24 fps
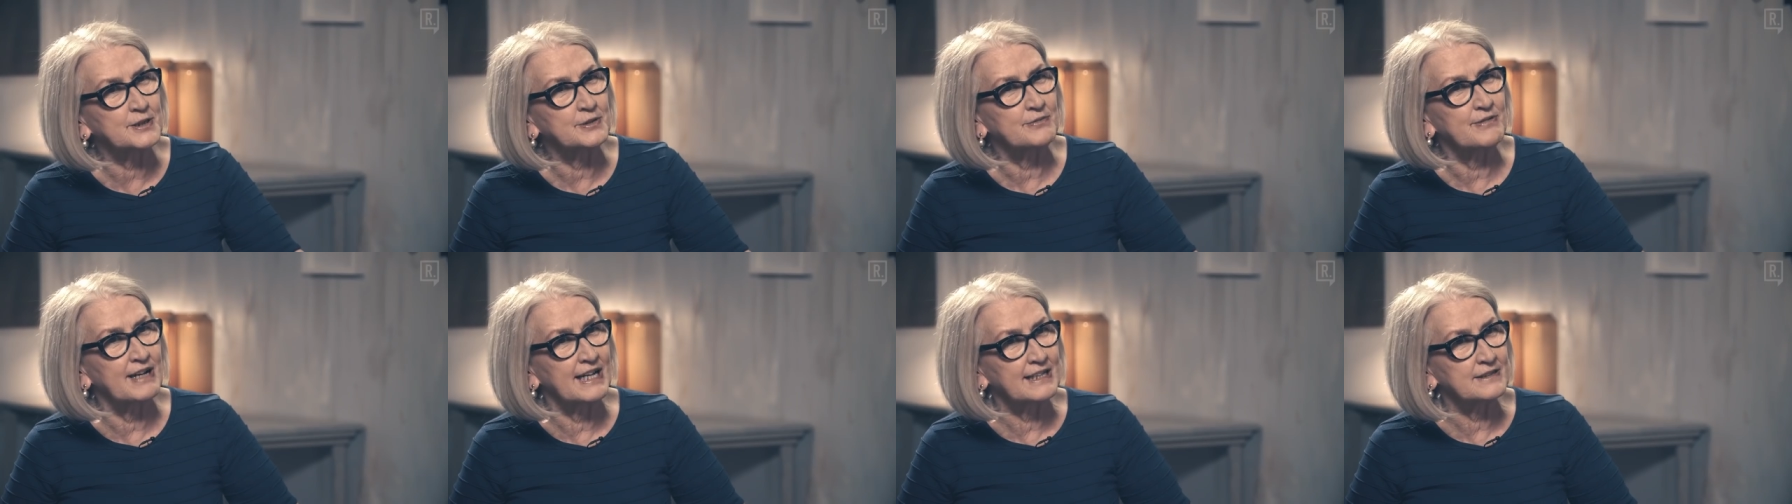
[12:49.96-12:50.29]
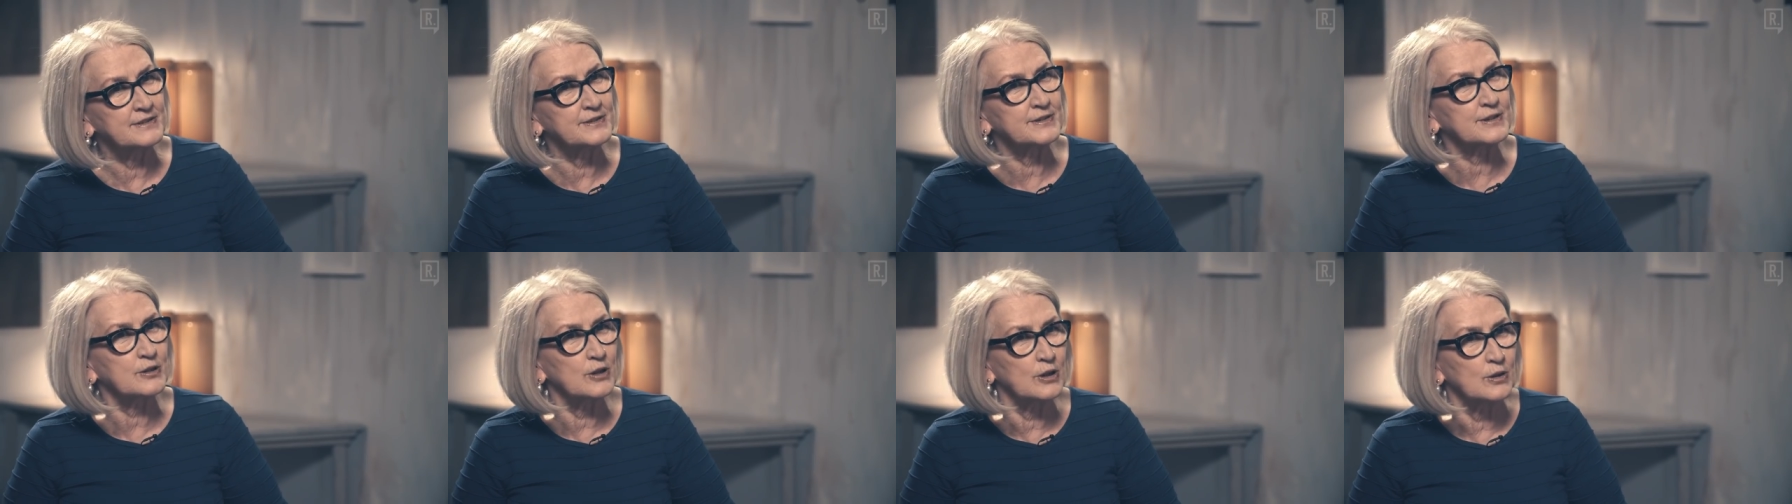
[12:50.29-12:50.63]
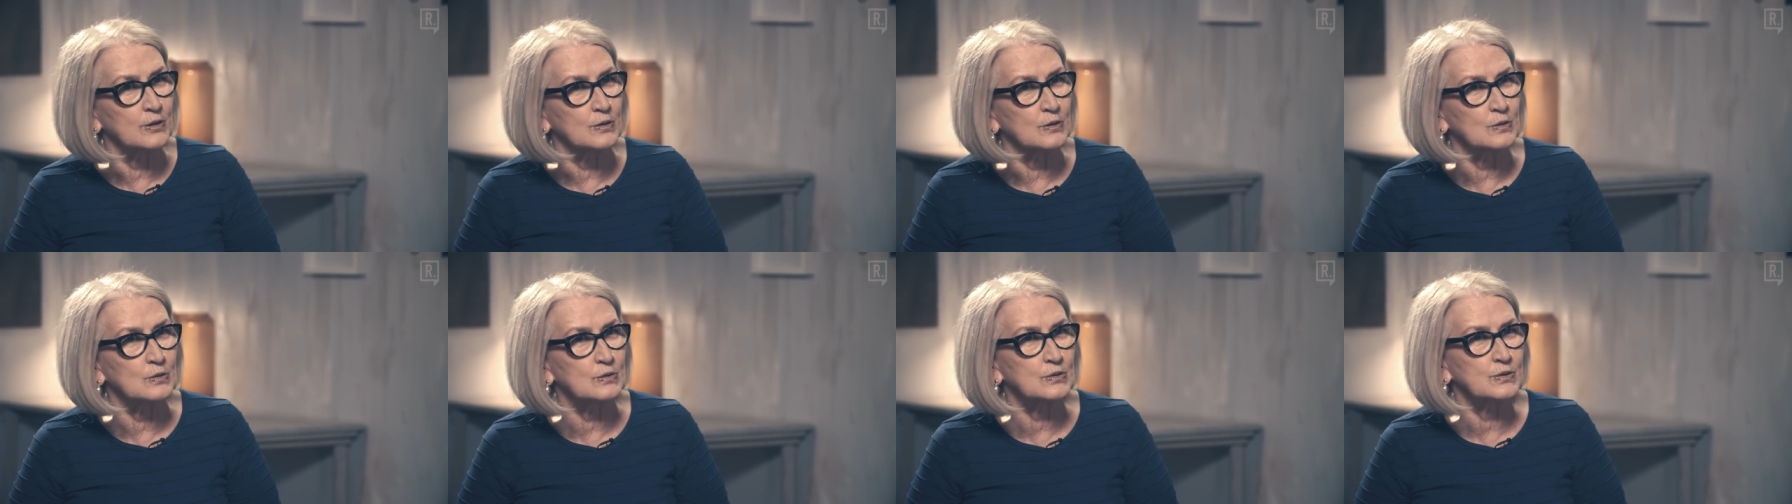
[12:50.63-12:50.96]
surrounds
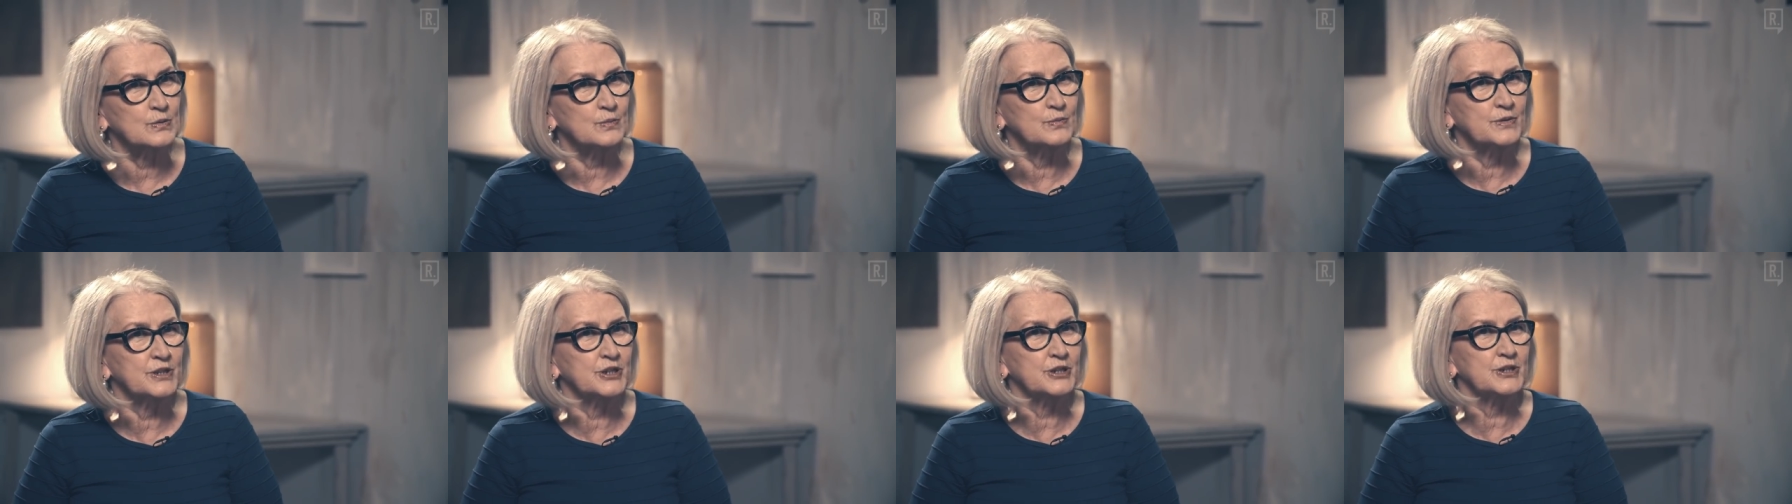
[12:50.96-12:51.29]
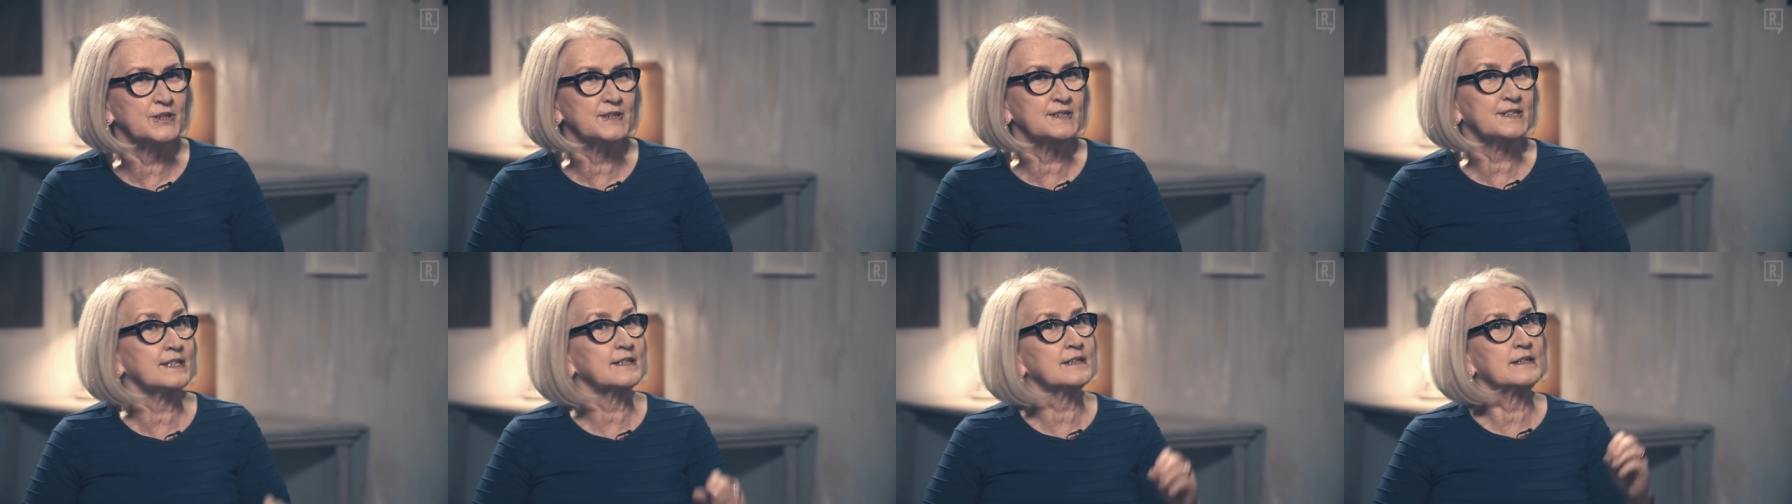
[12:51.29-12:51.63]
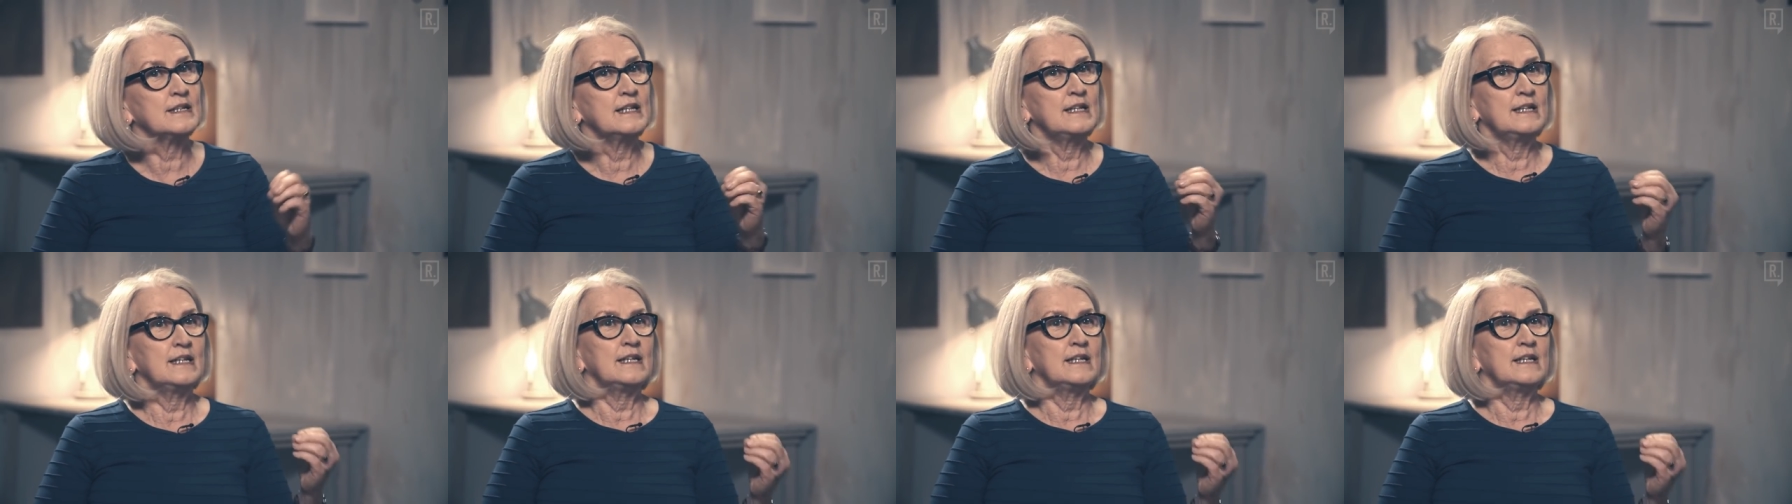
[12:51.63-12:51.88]
gold, which is that...